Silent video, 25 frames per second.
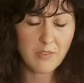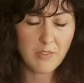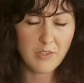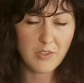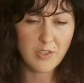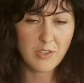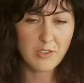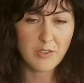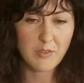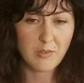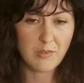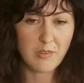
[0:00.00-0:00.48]

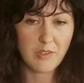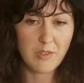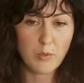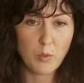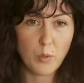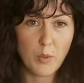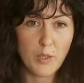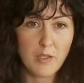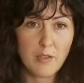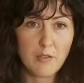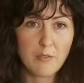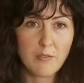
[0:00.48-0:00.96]
she's only
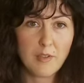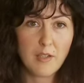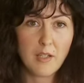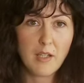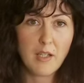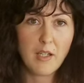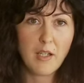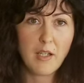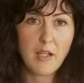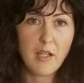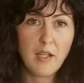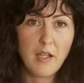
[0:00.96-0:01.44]
12,
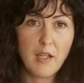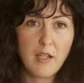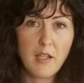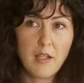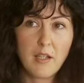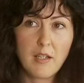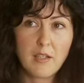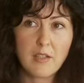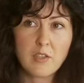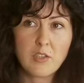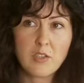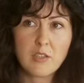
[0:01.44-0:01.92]

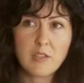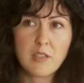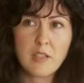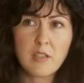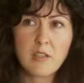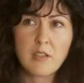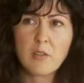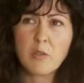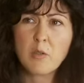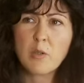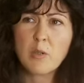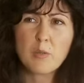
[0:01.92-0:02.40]
and she
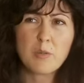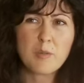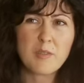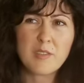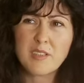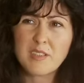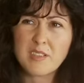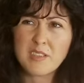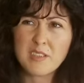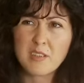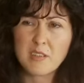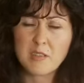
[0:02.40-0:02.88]
said, "Oh,
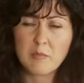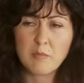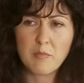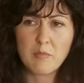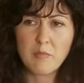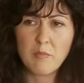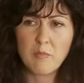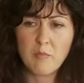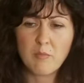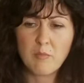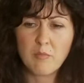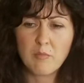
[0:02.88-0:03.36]
it's
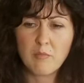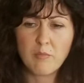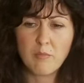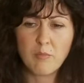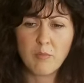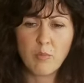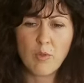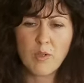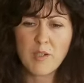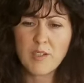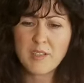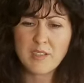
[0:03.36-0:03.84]

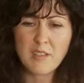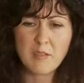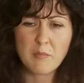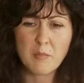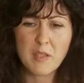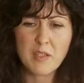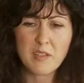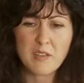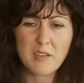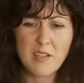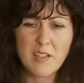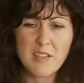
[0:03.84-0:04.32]
boys in
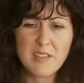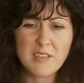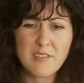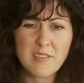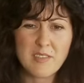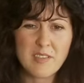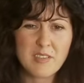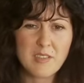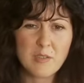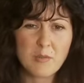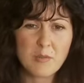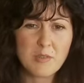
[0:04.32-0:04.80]
my class
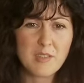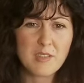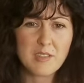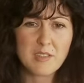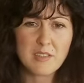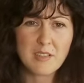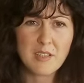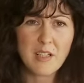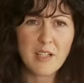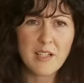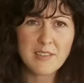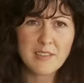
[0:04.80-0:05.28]
were so
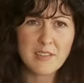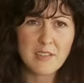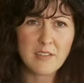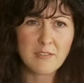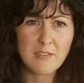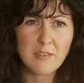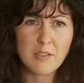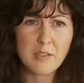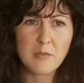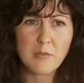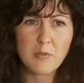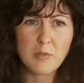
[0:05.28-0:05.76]
disgusting.
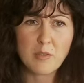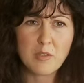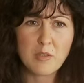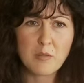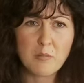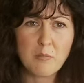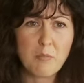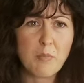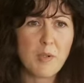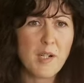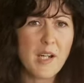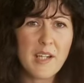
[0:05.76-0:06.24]
They were
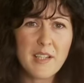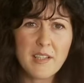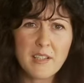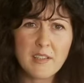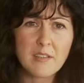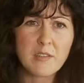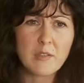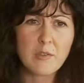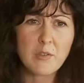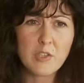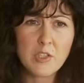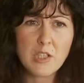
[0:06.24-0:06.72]

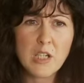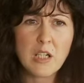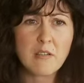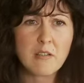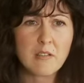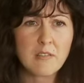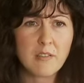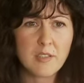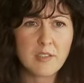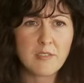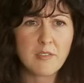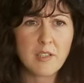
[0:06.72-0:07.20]
bragging to each
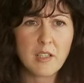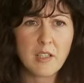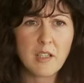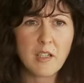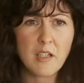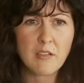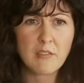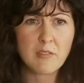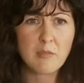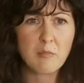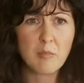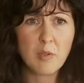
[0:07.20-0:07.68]
other that they
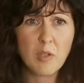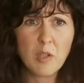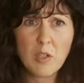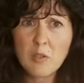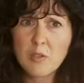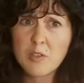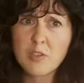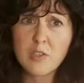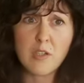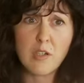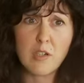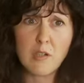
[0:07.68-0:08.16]
have a
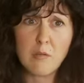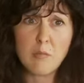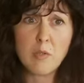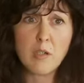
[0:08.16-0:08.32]
blowjob."